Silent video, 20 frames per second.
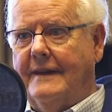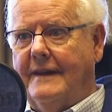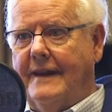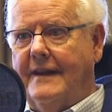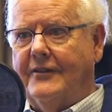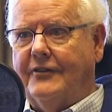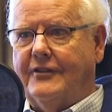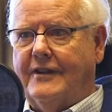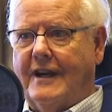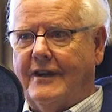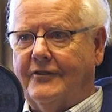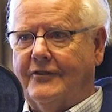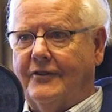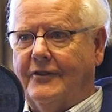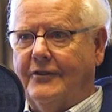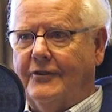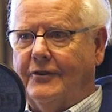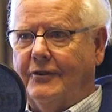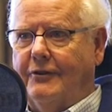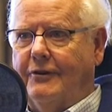his
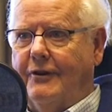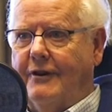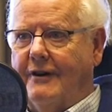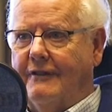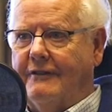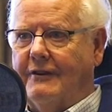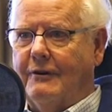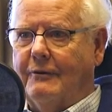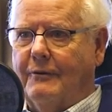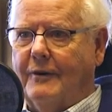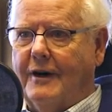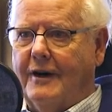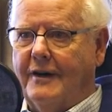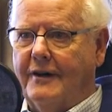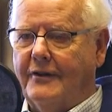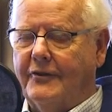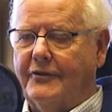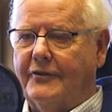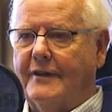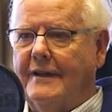cousins or whoever it
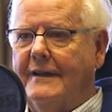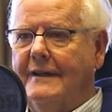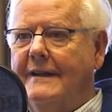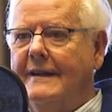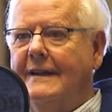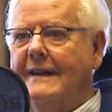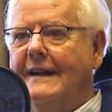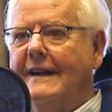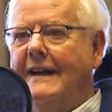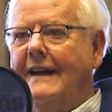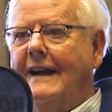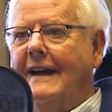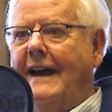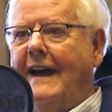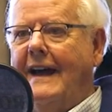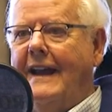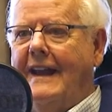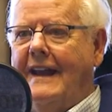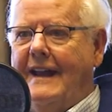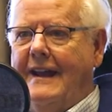was.
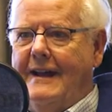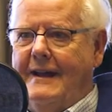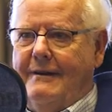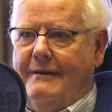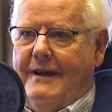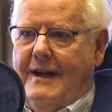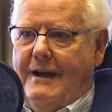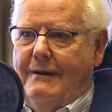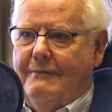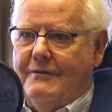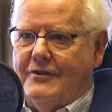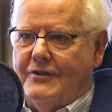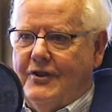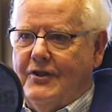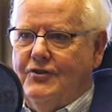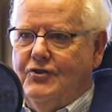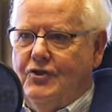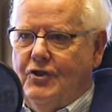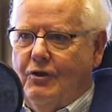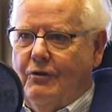And it, it, was
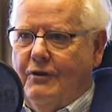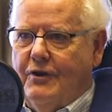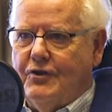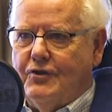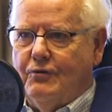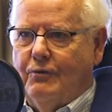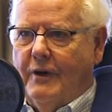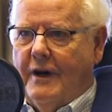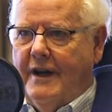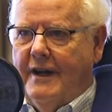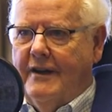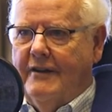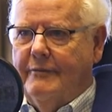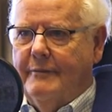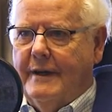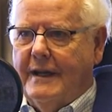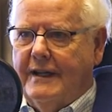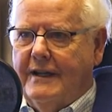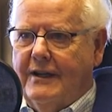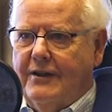the Jewish way of
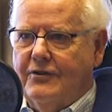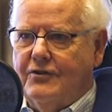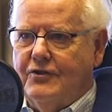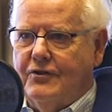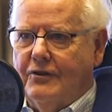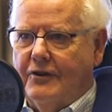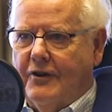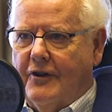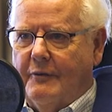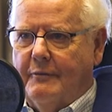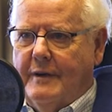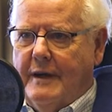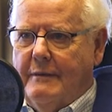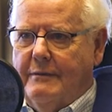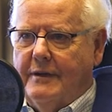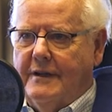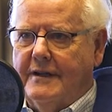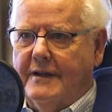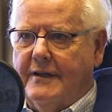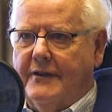making sure that
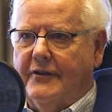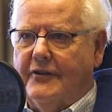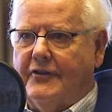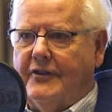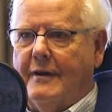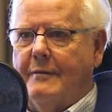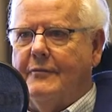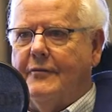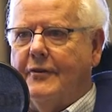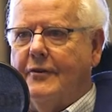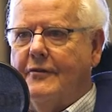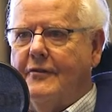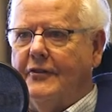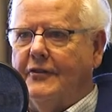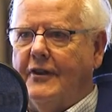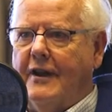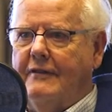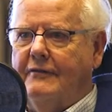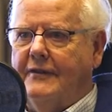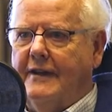people didn't slip through the
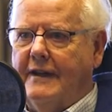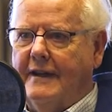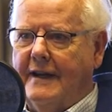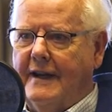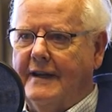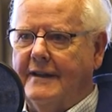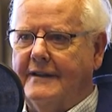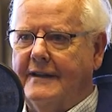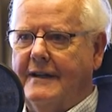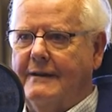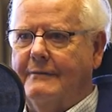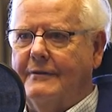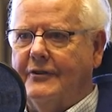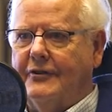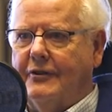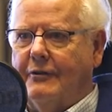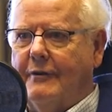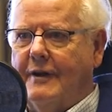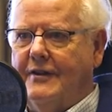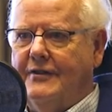safety net. It
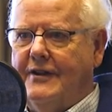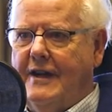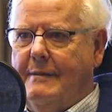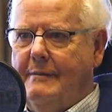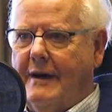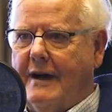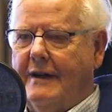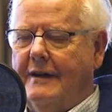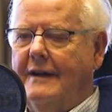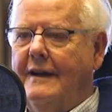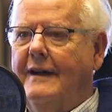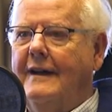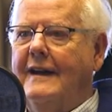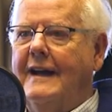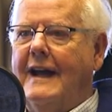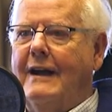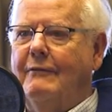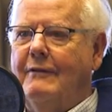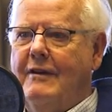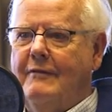was a redeemer.
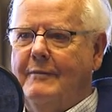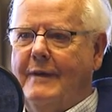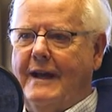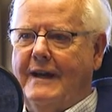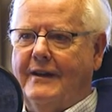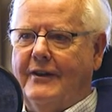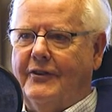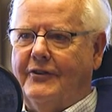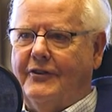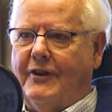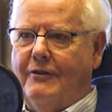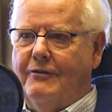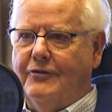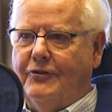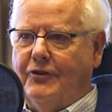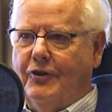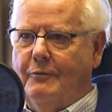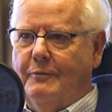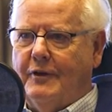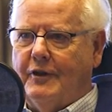And we've made it so
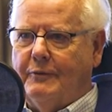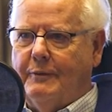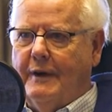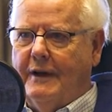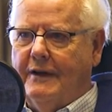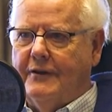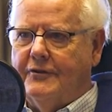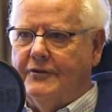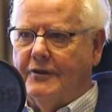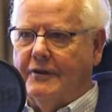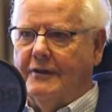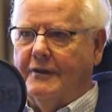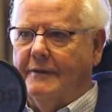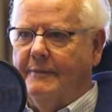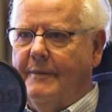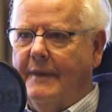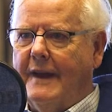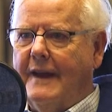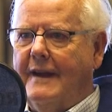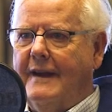super
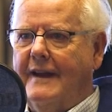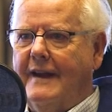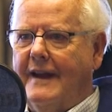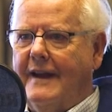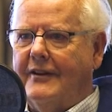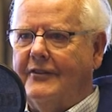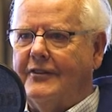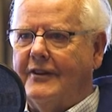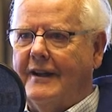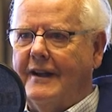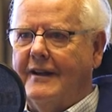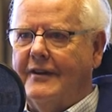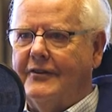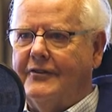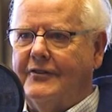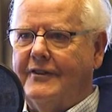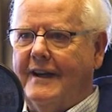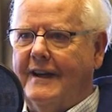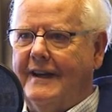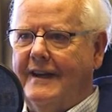spiritual, it's
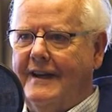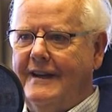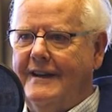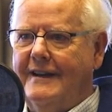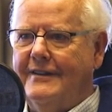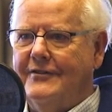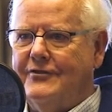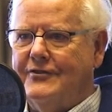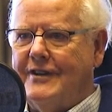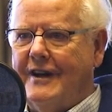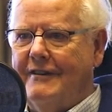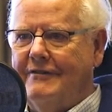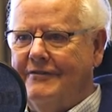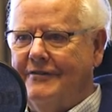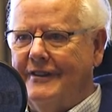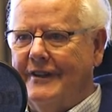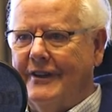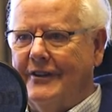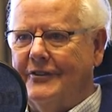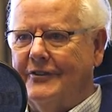lost any
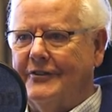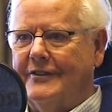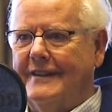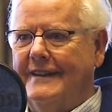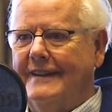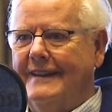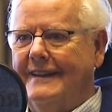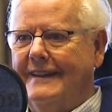toughness